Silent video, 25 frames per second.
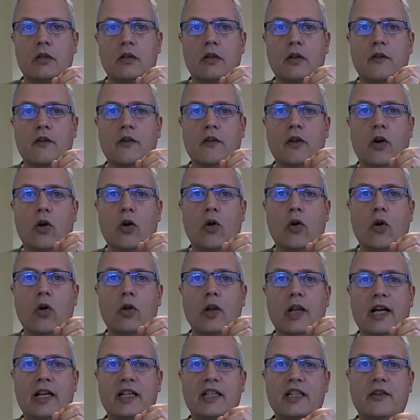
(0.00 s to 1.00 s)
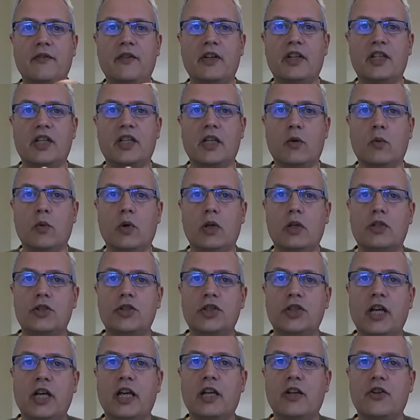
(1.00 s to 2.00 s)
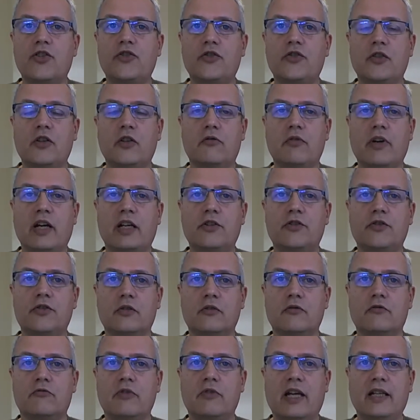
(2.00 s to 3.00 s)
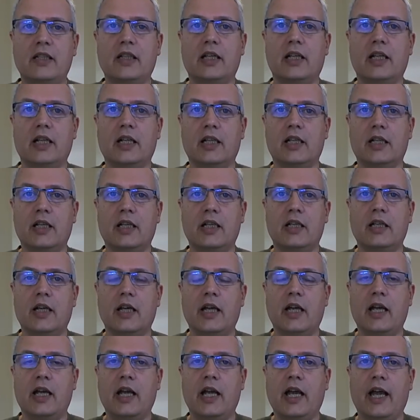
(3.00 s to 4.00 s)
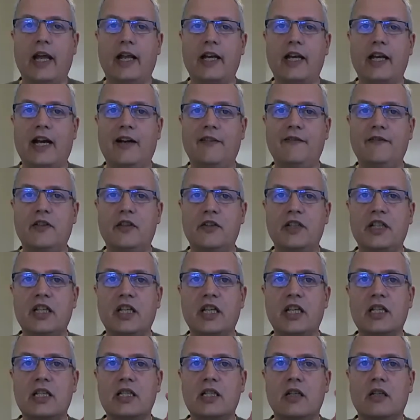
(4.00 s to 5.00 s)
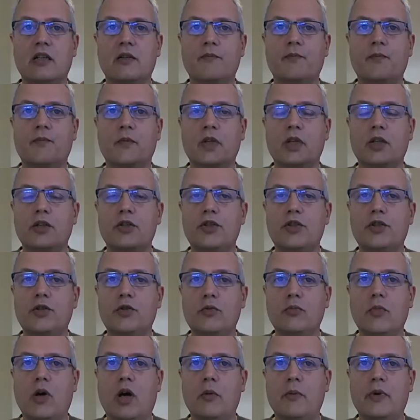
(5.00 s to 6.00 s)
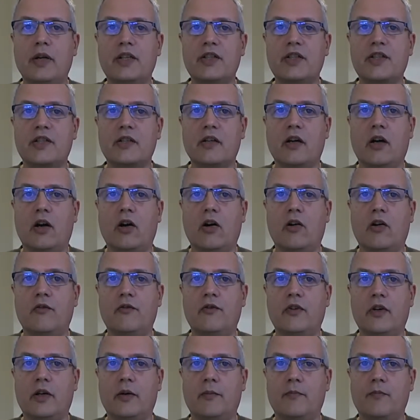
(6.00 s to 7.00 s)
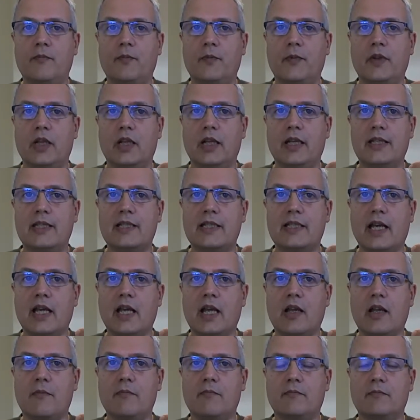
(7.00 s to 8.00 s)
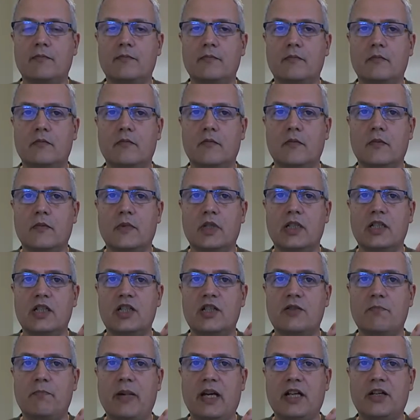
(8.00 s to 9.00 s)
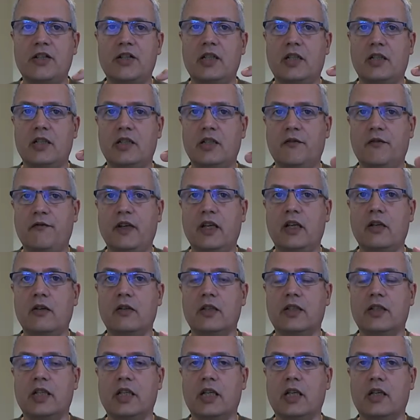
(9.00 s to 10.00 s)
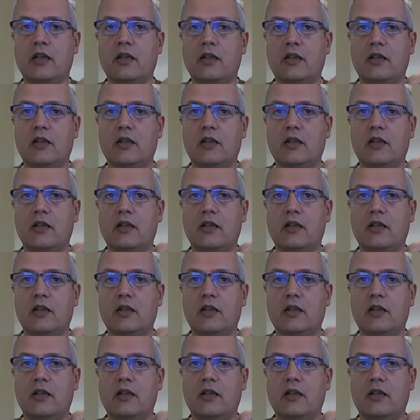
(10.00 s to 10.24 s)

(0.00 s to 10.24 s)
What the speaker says: the whole activity will change direction radically. And after these 2 moments of, let's say, special difficulty,